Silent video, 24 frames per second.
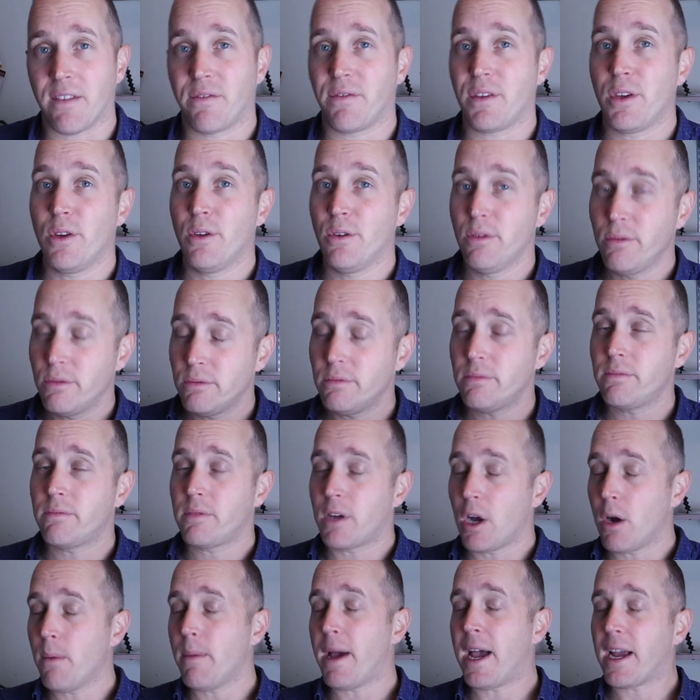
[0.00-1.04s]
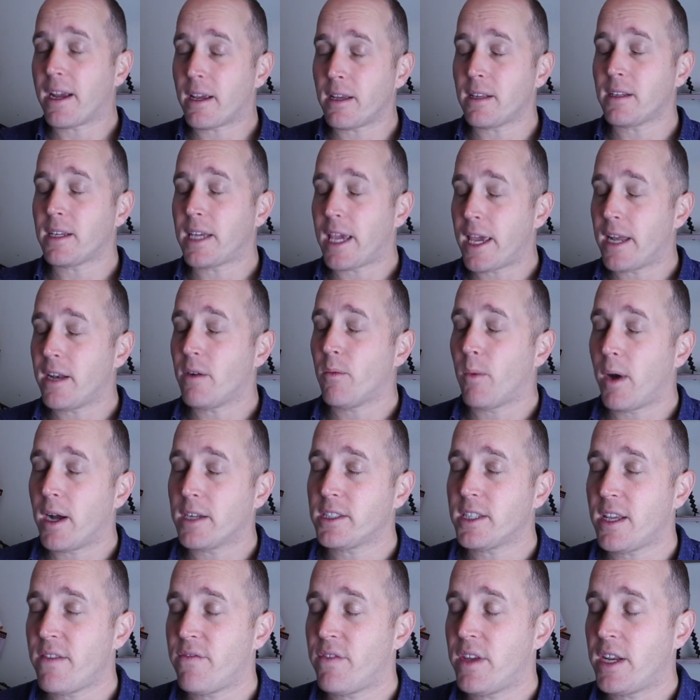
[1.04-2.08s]
If you go back again and
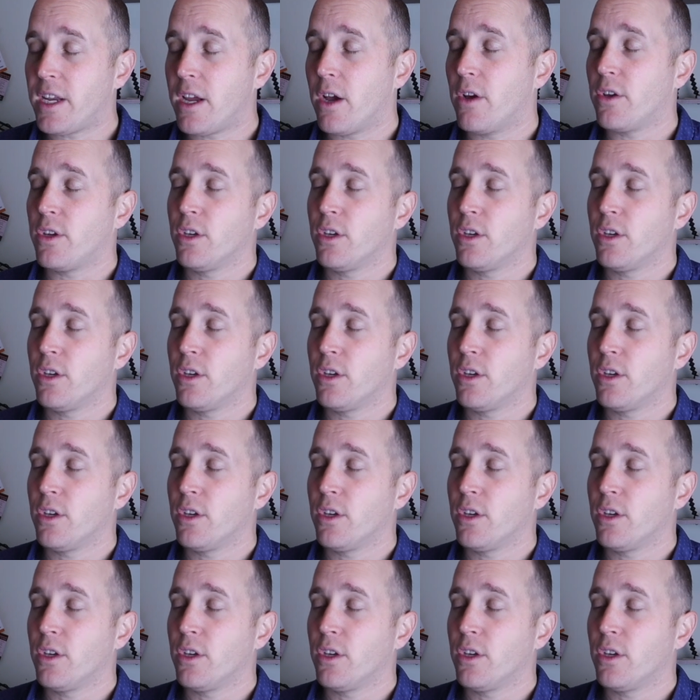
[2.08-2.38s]
watch that video,